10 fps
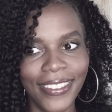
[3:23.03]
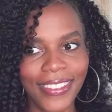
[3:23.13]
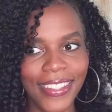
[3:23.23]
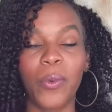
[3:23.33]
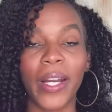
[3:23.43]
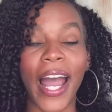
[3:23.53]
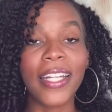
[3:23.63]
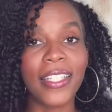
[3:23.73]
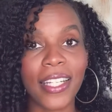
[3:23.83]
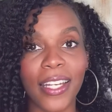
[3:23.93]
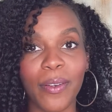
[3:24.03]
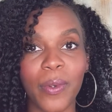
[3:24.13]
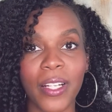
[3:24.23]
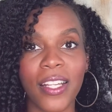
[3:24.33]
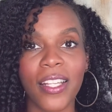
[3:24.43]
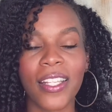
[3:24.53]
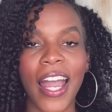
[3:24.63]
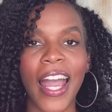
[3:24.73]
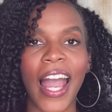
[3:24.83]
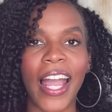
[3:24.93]
What I did was
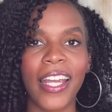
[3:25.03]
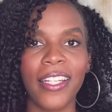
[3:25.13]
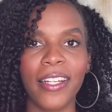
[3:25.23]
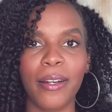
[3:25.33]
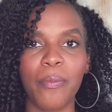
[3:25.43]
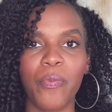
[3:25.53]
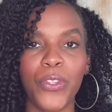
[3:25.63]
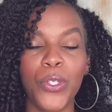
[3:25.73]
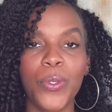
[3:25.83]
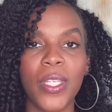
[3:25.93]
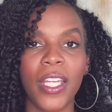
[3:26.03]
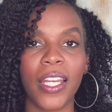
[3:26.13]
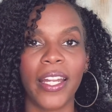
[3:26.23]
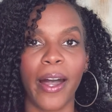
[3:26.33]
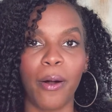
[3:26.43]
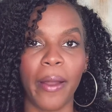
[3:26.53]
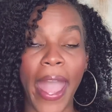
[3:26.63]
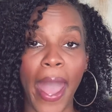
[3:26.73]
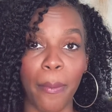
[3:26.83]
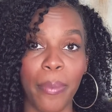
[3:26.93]
I ended up using an
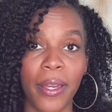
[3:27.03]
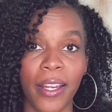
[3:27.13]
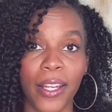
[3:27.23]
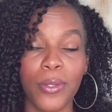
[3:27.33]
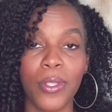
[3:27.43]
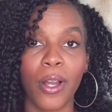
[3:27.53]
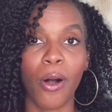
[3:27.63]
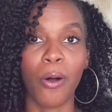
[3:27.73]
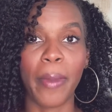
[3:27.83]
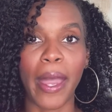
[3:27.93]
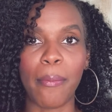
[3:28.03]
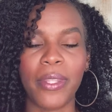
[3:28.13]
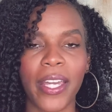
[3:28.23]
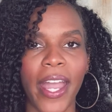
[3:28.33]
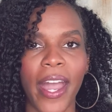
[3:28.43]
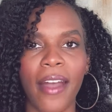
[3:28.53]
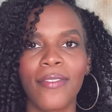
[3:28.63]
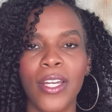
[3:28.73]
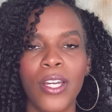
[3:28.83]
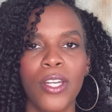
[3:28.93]
app. I used the Calm app, but they have
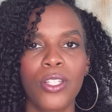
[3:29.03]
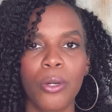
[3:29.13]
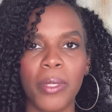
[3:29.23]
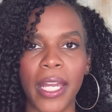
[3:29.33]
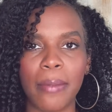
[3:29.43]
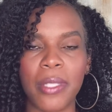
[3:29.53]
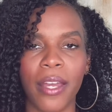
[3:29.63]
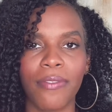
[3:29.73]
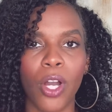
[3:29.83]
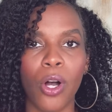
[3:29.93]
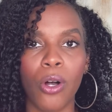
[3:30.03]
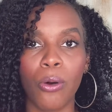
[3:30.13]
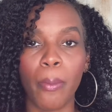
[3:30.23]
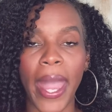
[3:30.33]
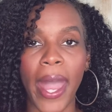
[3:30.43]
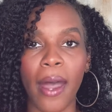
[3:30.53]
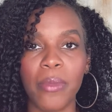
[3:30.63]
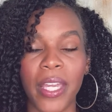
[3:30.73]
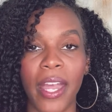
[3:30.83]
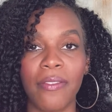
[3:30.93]
so many apps. They have the Calm app, they
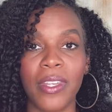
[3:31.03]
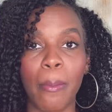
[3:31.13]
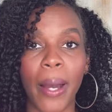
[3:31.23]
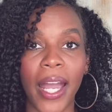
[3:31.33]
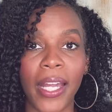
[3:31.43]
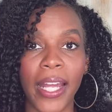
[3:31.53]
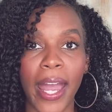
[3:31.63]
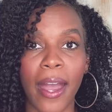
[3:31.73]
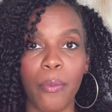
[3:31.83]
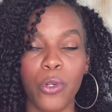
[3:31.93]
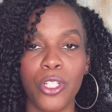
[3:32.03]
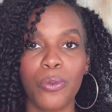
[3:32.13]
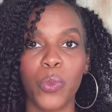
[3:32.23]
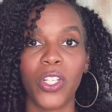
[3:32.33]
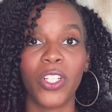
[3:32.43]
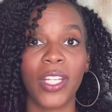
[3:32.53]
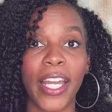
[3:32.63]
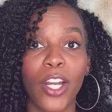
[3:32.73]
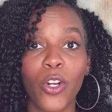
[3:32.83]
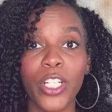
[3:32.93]
have the Abide app, which is more like a
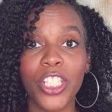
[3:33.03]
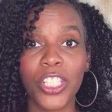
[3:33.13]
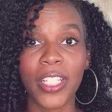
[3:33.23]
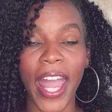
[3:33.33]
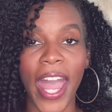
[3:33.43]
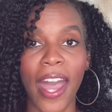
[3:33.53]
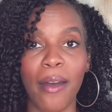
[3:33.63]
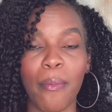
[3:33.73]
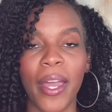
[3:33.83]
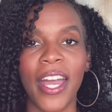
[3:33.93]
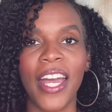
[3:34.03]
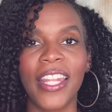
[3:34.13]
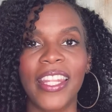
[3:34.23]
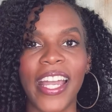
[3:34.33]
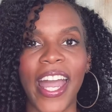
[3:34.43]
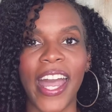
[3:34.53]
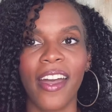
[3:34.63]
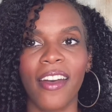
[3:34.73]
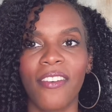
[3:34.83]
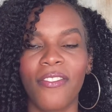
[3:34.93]
Christian app. They
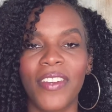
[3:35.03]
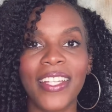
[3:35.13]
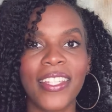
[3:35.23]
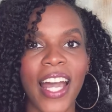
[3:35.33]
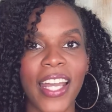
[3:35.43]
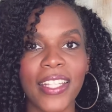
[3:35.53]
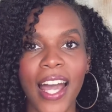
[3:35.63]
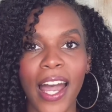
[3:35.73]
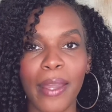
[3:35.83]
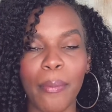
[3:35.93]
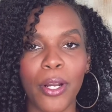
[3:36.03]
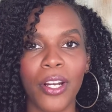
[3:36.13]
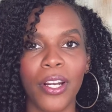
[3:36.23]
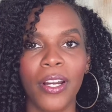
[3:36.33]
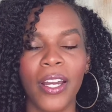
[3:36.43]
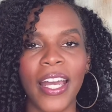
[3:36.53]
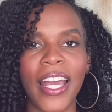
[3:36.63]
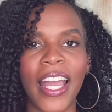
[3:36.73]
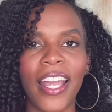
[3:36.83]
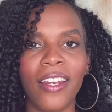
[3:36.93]
have Insight Timer,
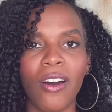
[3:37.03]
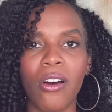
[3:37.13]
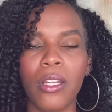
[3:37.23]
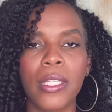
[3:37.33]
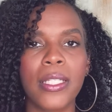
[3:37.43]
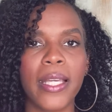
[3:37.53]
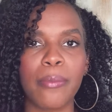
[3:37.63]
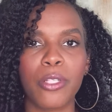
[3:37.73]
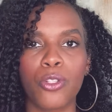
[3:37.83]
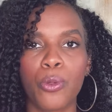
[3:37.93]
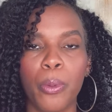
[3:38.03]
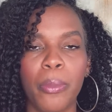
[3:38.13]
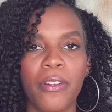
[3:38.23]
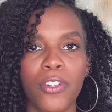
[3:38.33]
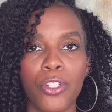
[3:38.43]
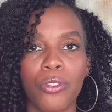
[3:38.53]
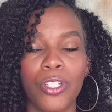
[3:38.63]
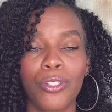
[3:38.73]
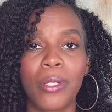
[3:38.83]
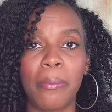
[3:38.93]
and all of these apps are super beneficial because
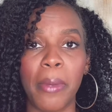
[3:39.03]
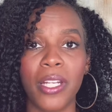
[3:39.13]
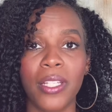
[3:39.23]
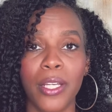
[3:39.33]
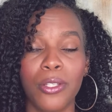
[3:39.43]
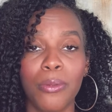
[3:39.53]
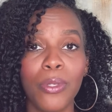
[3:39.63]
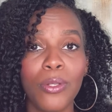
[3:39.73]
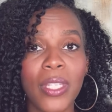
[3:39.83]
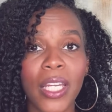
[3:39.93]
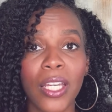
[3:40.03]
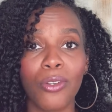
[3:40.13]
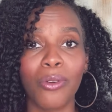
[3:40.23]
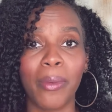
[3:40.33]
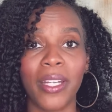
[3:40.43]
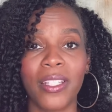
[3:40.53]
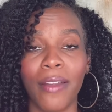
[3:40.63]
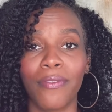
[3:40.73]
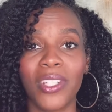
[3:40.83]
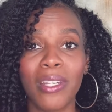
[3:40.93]
you could meditate to music, you can meditate
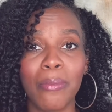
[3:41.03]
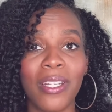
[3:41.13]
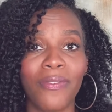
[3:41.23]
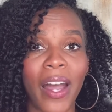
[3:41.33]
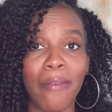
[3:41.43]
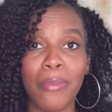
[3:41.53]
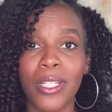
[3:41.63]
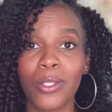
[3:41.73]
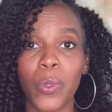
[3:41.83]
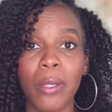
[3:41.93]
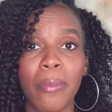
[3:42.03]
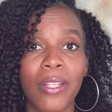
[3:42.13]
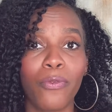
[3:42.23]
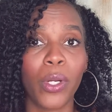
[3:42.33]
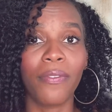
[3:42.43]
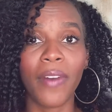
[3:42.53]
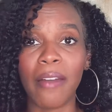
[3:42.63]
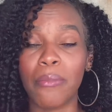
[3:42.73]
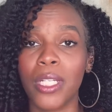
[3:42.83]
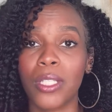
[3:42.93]
for 10 minutes, 5 minutes, 20 minutes, 45
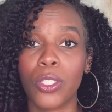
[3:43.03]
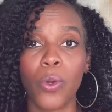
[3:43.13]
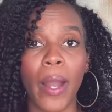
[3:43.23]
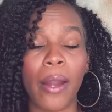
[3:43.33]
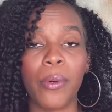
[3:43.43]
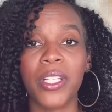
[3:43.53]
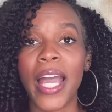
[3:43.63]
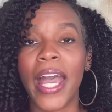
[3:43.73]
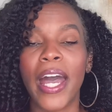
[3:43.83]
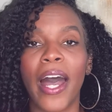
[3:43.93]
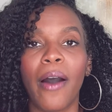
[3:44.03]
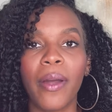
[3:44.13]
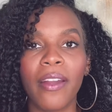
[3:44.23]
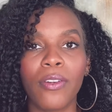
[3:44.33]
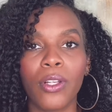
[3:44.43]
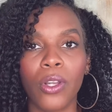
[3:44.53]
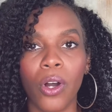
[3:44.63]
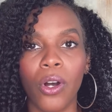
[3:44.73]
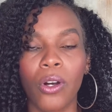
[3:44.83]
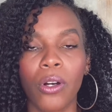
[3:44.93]
minutes, 2 hours, however
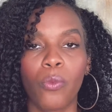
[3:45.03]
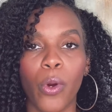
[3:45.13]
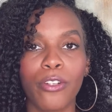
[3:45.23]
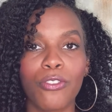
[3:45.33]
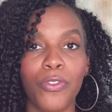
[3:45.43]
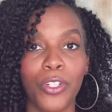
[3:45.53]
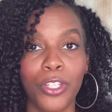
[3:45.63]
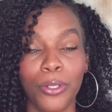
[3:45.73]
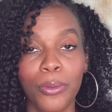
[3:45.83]
long works for you.